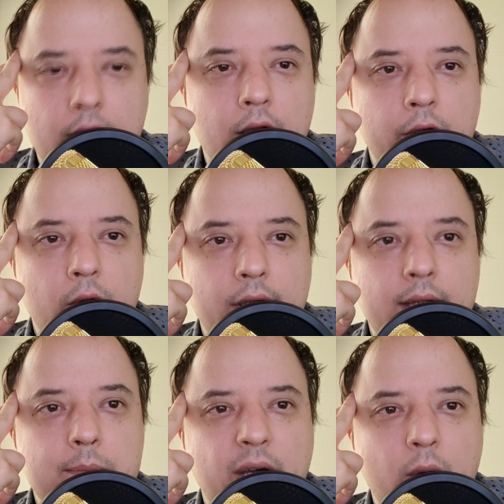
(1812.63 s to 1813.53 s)

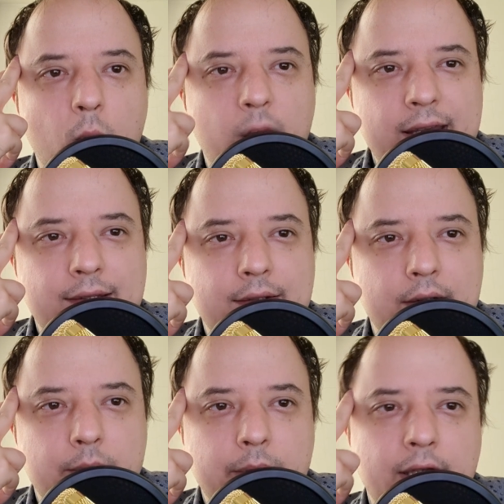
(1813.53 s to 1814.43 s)
calculated by weight,
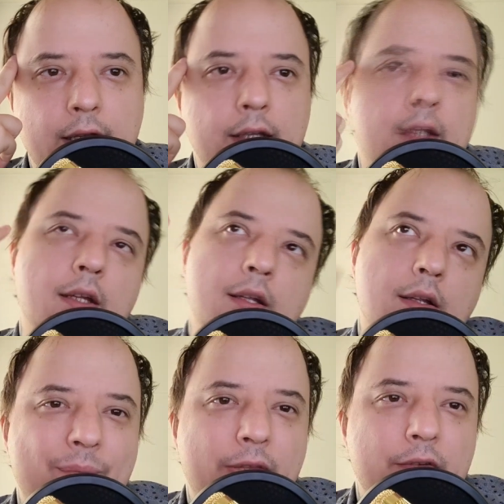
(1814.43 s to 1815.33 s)
meaning
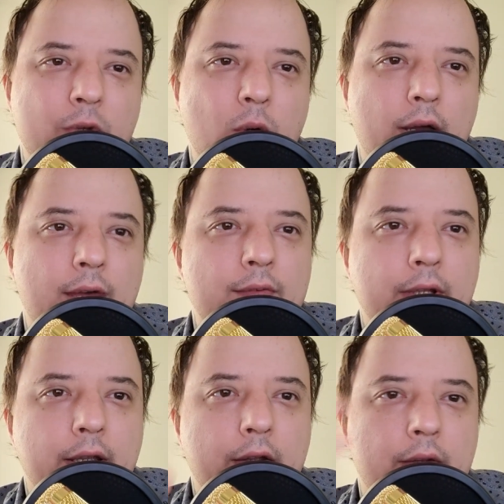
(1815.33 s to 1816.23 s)
if you have
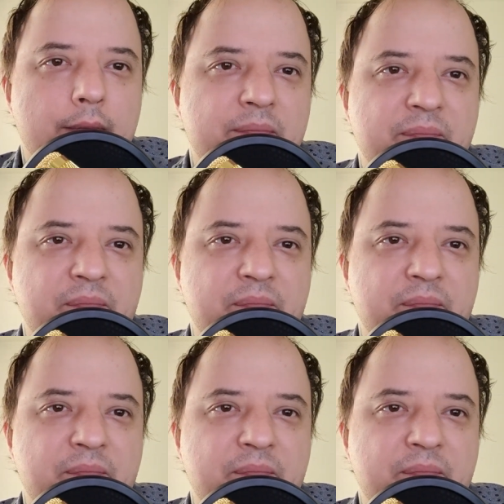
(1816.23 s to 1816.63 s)
like